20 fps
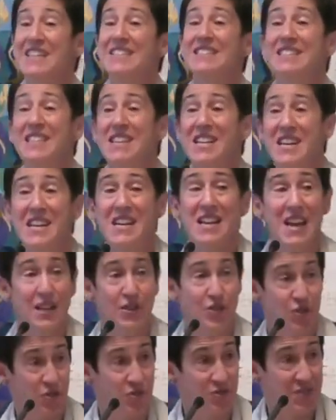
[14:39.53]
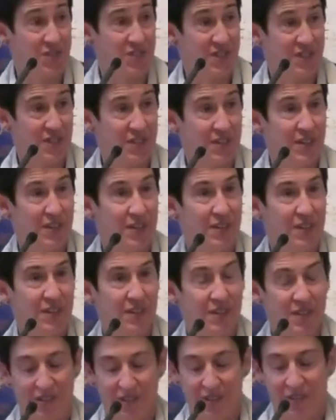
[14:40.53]
teenagers.
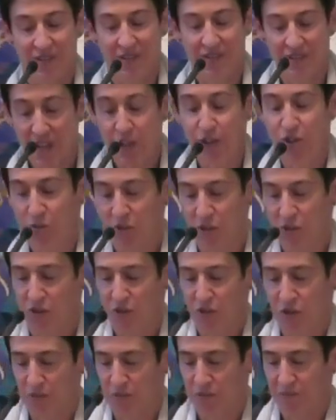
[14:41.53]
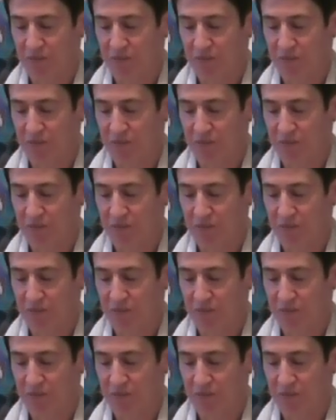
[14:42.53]
They do it too.